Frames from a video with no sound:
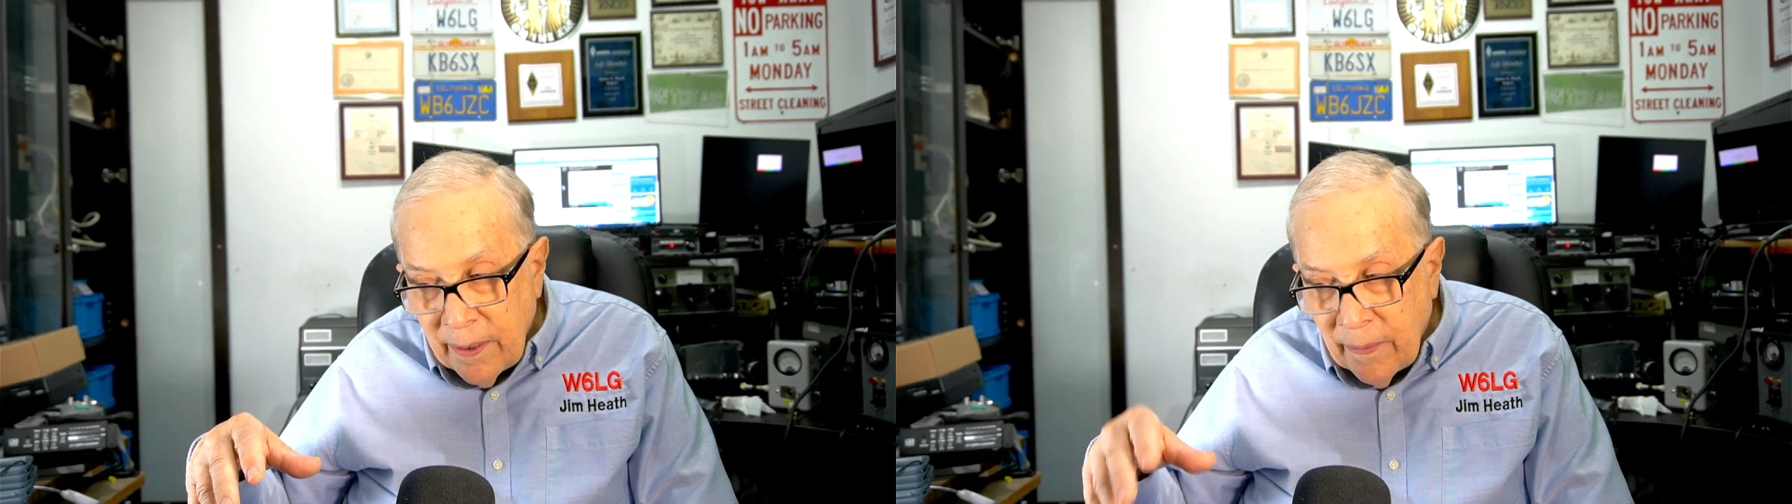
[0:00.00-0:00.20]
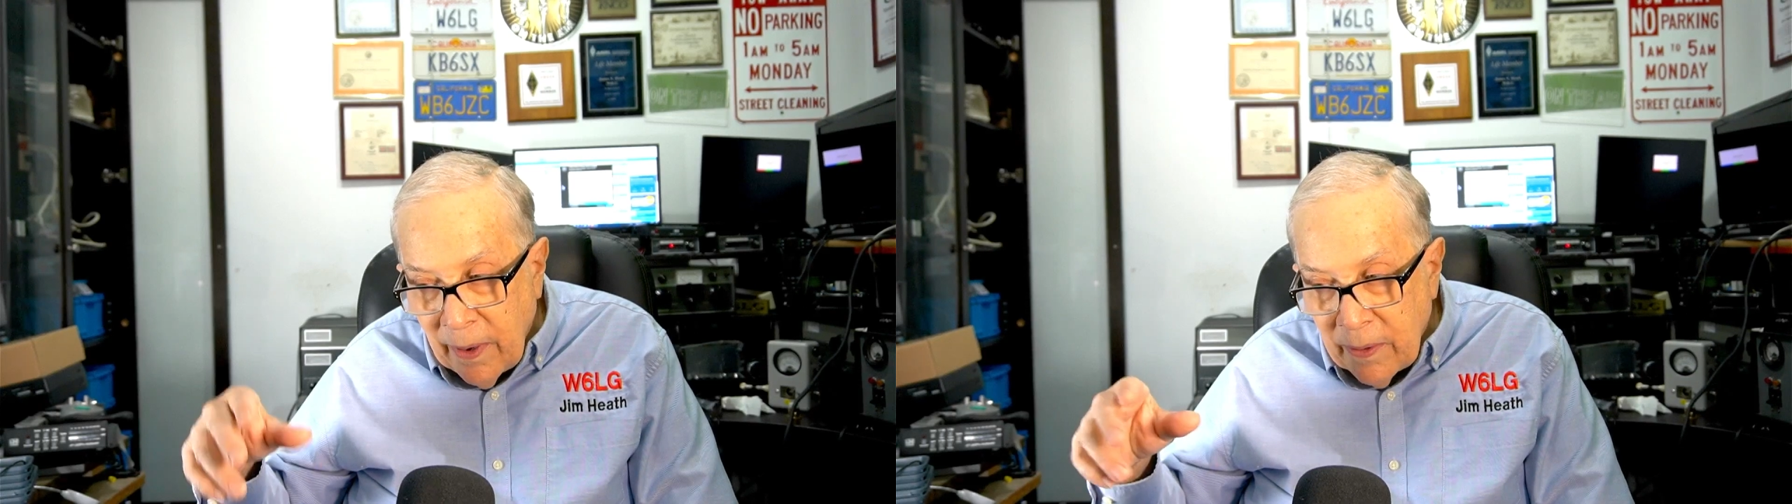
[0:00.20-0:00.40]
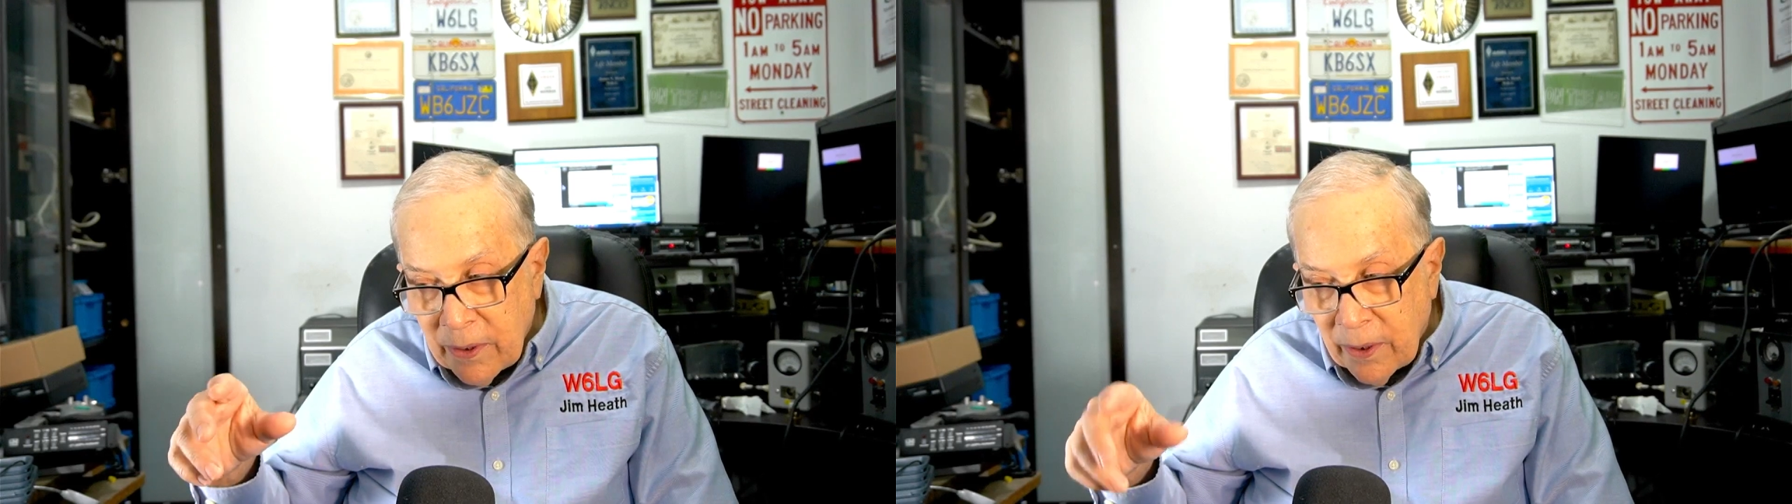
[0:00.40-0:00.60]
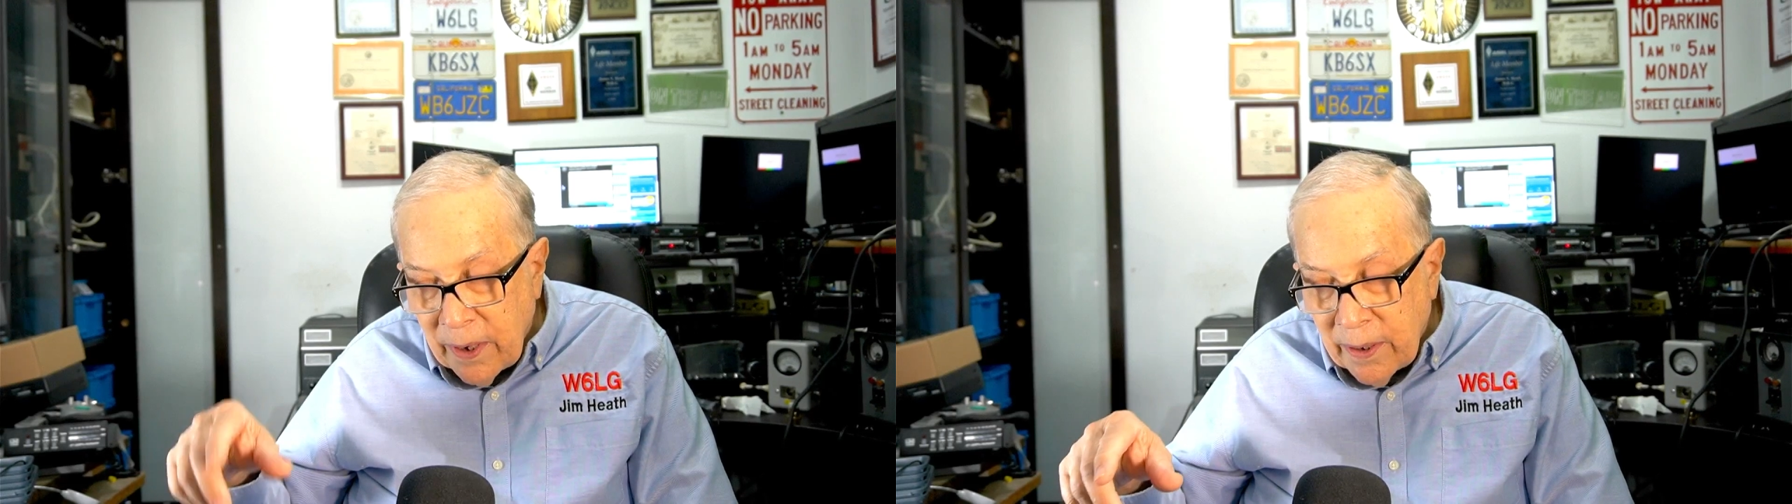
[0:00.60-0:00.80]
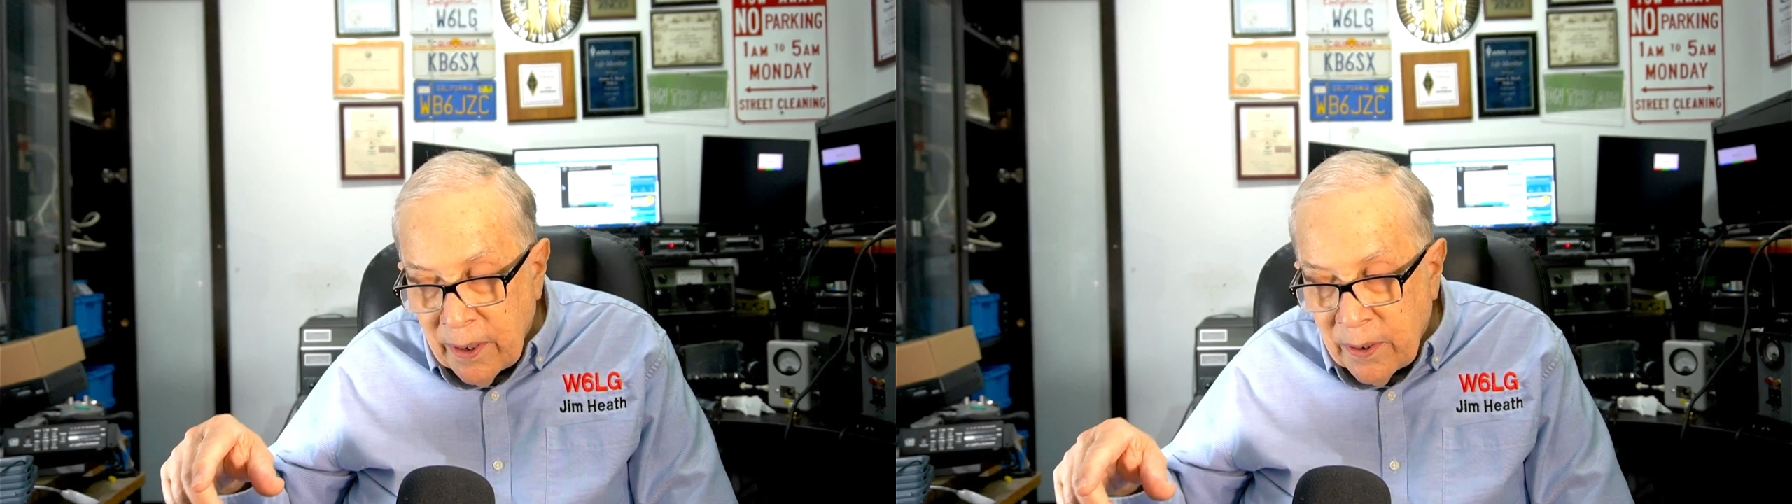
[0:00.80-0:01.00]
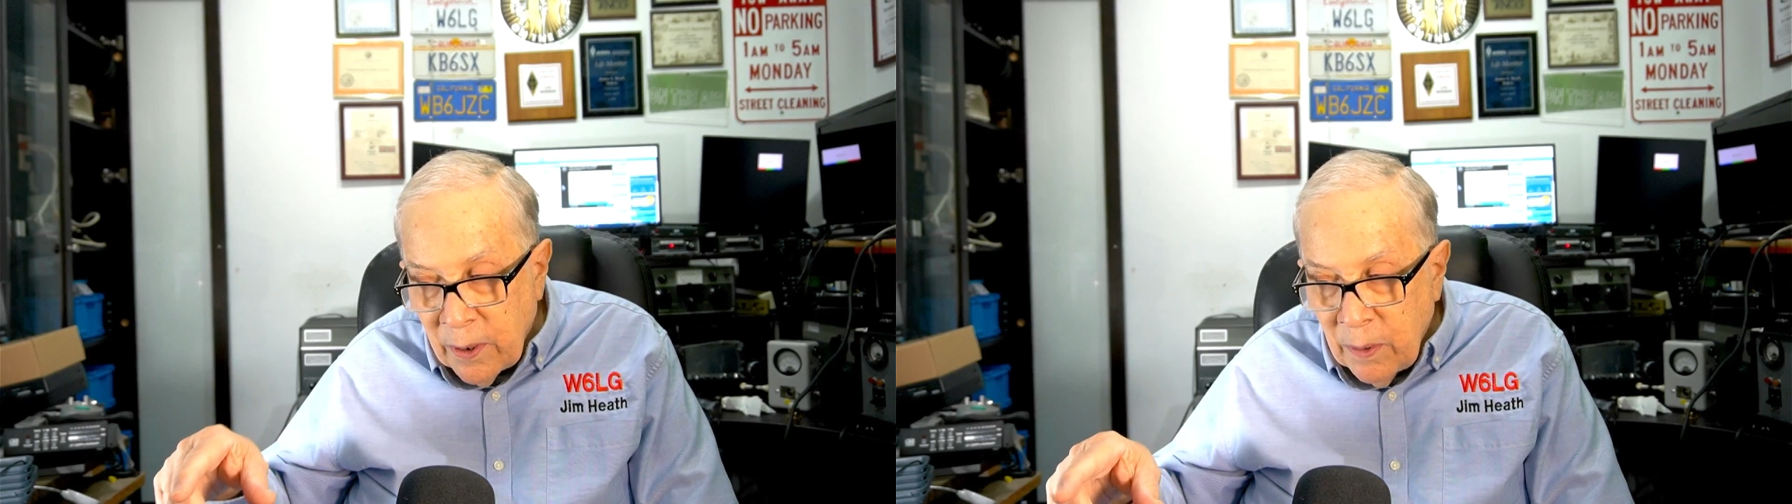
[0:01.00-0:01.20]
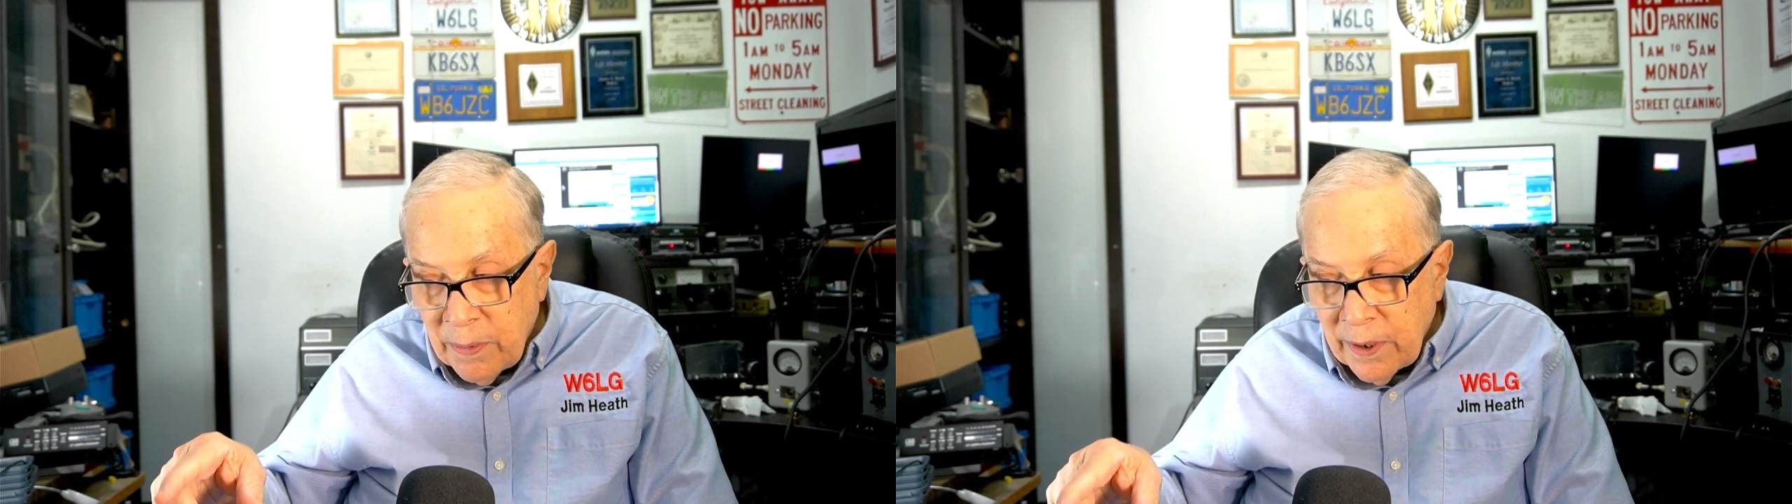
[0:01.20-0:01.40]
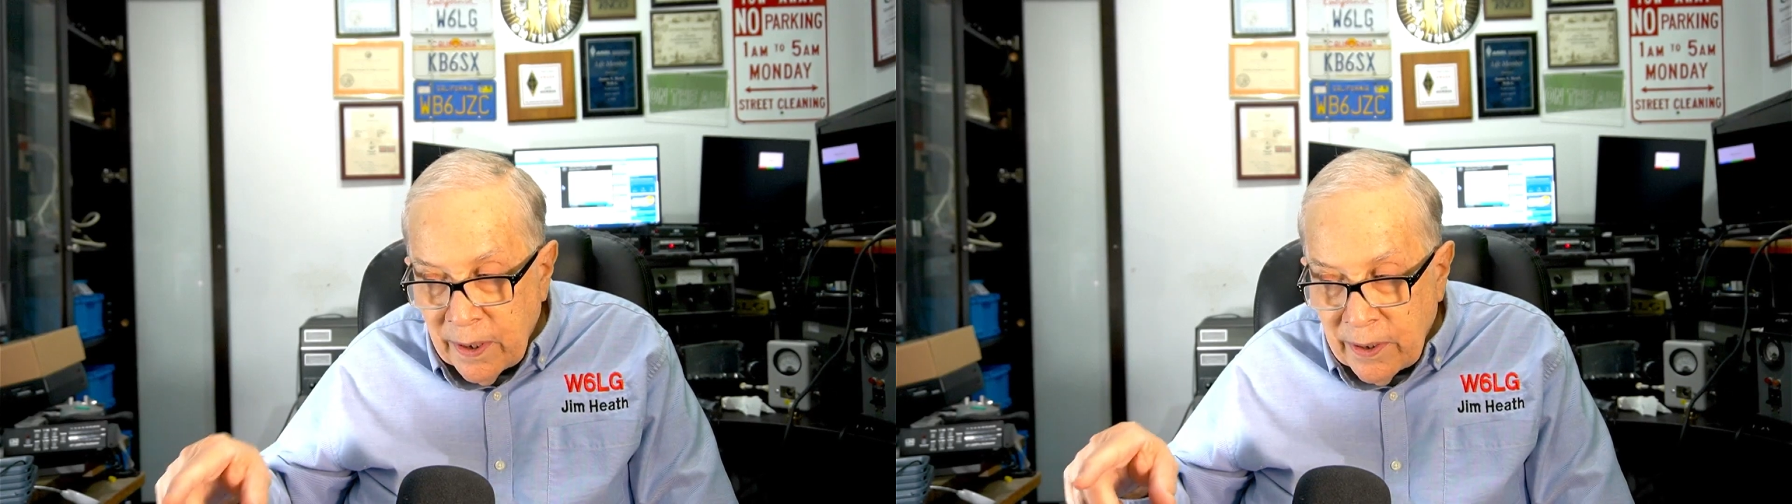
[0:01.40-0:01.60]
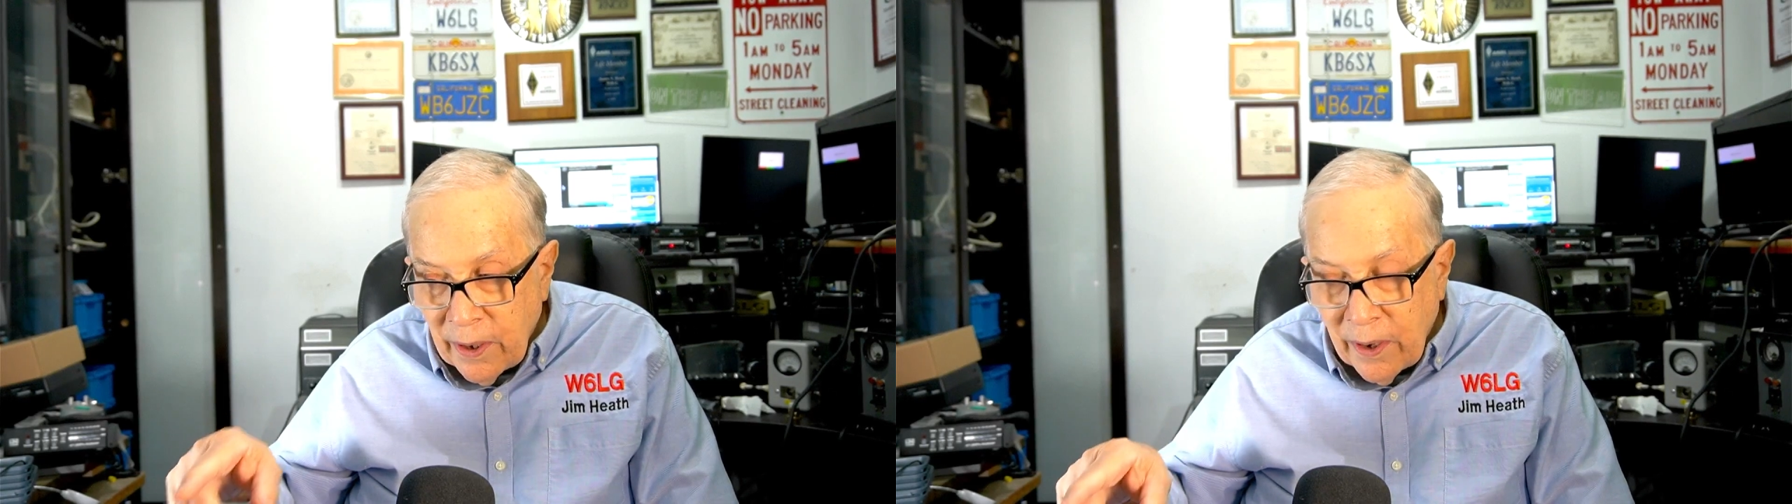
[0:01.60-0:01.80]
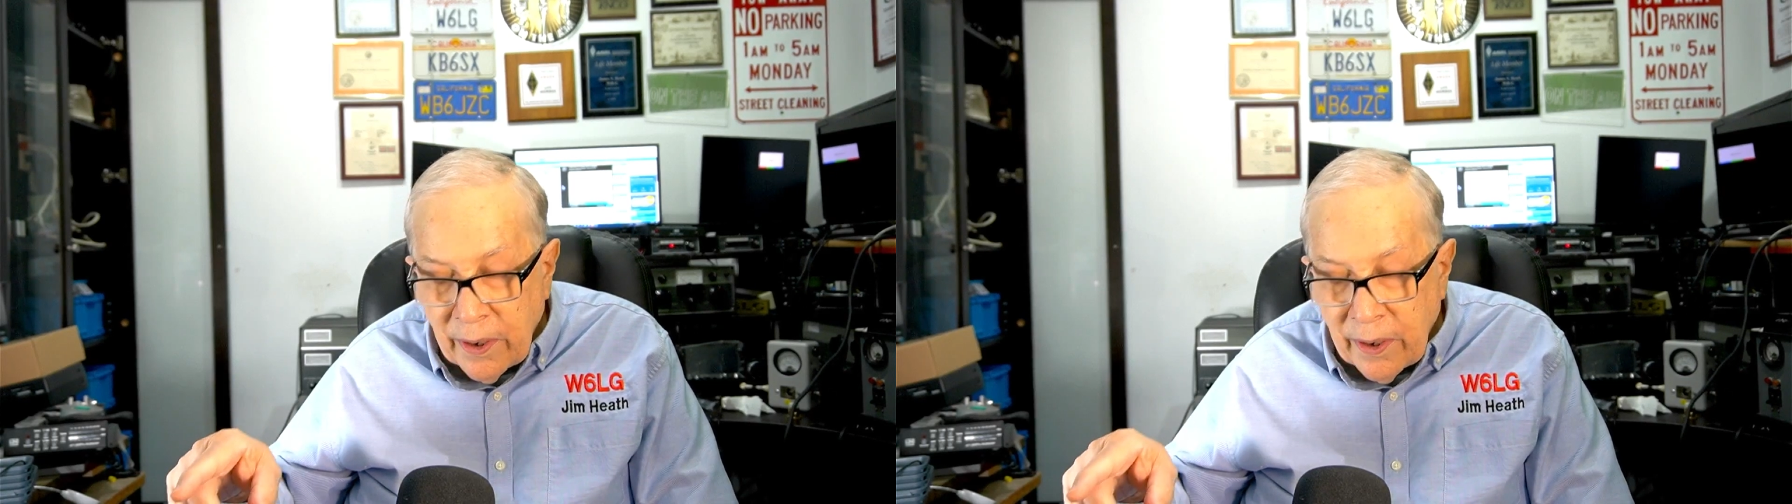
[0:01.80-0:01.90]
when I was looking at the tubes and I saw the